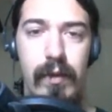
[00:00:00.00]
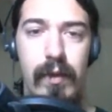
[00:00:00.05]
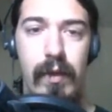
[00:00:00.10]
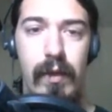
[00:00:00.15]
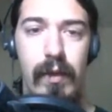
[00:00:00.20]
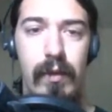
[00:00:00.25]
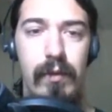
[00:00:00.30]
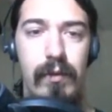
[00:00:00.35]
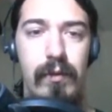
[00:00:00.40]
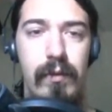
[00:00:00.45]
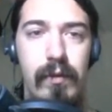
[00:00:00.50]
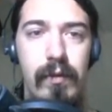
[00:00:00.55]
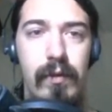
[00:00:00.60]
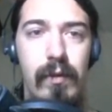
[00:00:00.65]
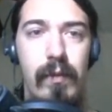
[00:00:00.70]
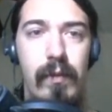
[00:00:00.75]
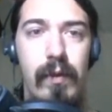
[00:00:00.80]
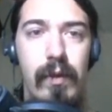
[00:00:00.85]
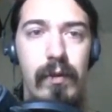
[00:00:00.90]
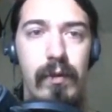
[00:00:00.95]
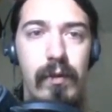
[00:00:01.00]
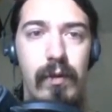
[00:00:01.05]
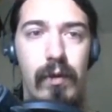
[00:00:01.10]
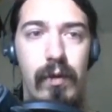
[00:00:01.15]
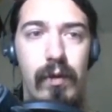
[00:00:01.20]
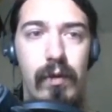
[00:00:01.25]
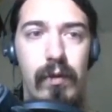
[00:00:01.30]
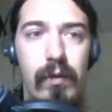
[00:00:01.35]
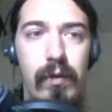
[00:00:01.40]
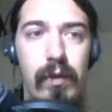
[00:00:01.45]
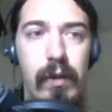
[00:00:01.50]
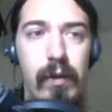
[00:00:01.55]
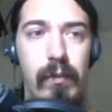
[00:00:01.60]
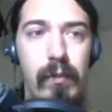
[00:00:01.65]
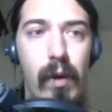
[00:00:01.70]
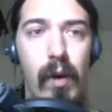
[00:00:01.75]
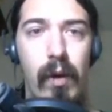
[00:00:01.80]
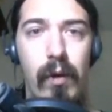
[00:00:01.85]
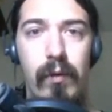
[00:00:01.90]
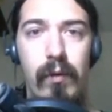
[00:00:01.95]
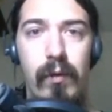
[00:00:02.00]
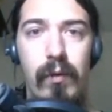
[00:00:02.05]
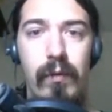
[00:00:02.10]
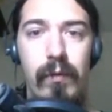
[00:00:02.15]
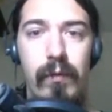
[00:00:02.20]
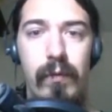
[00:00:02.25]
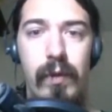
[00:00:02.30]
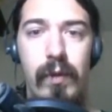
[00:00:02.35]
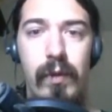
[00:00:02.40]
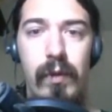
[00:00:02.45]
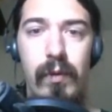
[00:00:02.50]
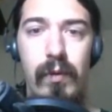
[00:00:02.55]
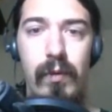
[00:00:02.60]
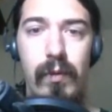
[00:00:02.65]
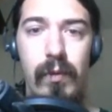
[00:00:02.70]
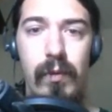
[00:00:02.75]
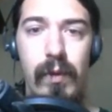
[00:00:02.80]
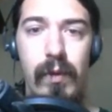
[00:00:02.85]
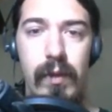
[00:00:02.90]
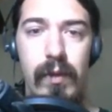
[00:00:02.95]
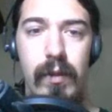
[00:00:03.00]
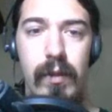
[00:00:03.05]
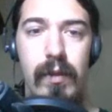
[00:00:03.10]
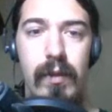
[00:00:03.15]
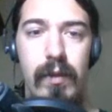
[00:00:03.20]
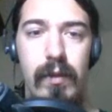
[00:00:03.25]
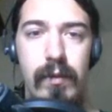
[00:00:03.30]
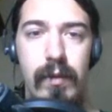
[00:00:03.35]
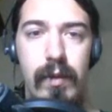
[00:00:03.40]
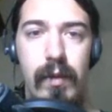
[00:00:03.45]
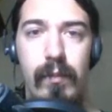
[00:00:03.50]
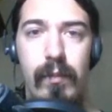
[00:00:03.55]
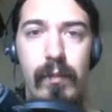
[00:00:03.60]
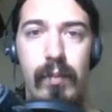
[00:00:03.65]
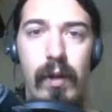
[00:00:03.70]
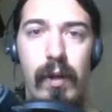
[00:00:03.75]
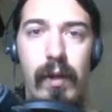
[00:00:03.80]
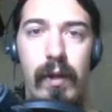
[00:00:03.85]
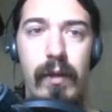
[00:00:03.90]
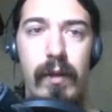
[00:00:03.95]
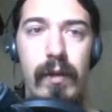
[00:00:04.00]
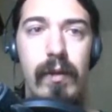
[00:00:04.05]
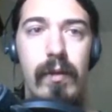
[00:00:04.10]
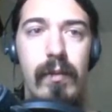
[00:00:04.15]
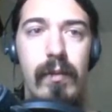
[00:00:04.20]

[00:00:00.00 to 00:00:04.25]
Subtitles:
And it uses something called the model view template